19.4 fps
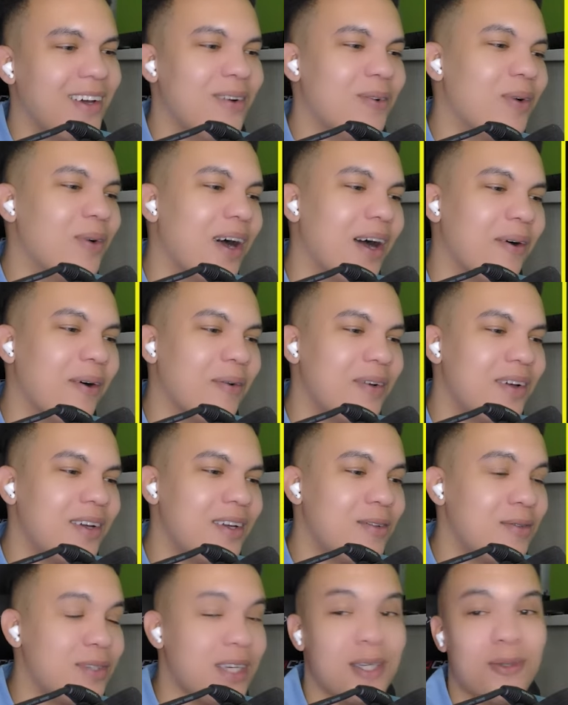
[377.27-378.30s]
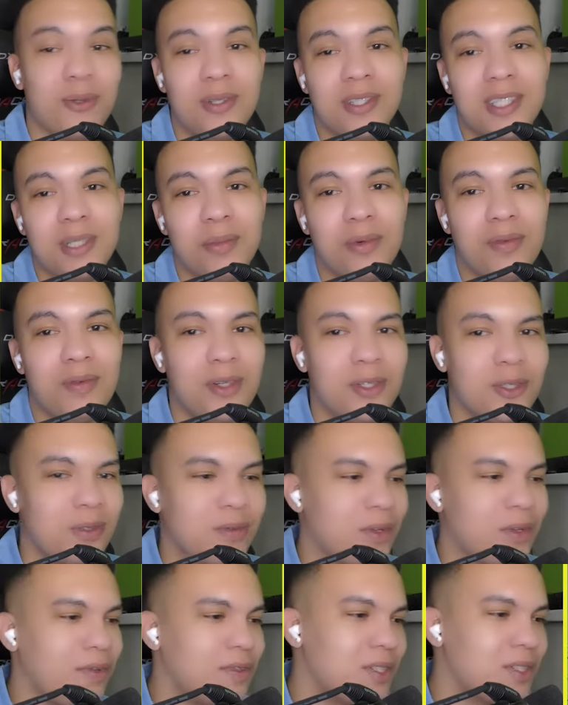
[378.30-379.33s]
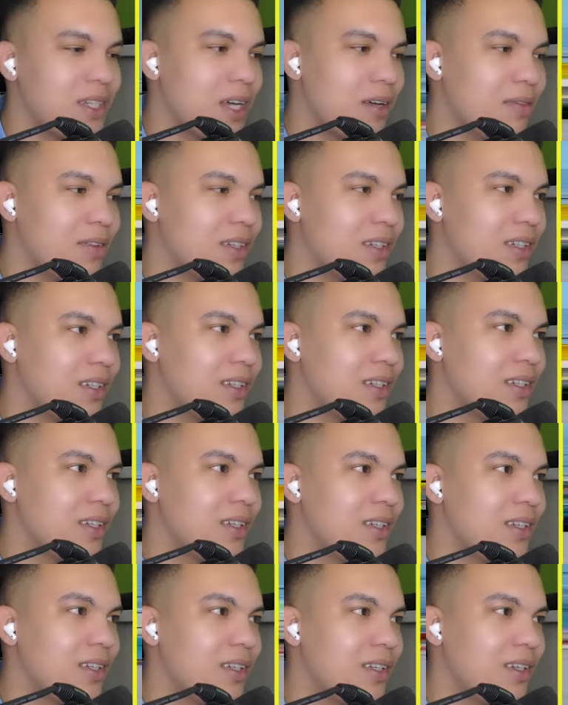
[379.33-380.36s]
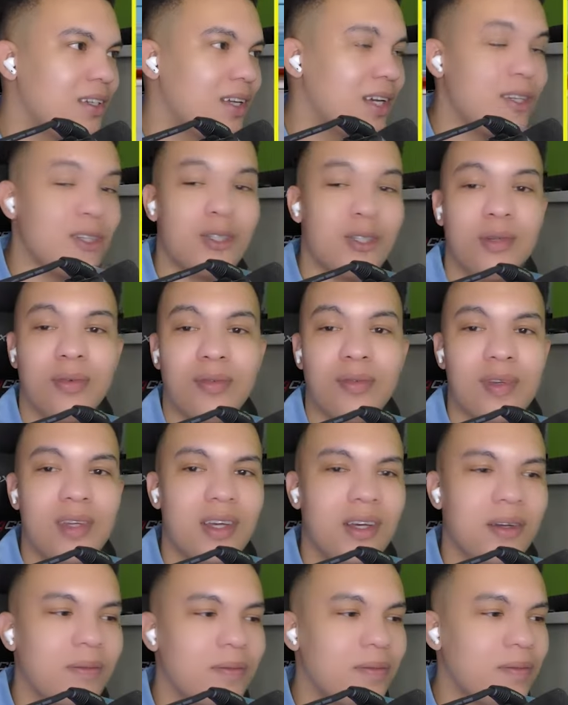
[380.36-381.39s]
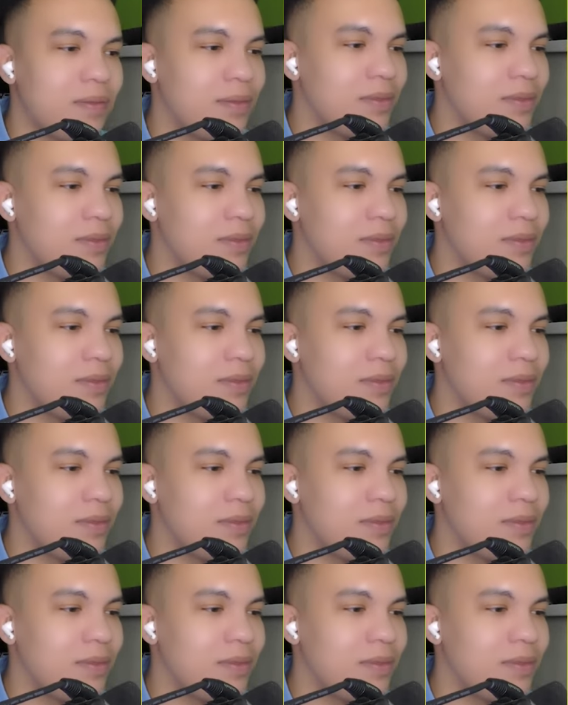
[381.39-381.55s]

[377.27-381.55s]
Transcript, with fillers: wow. If you guys want to see more videos of Officer Kevin and Sophia,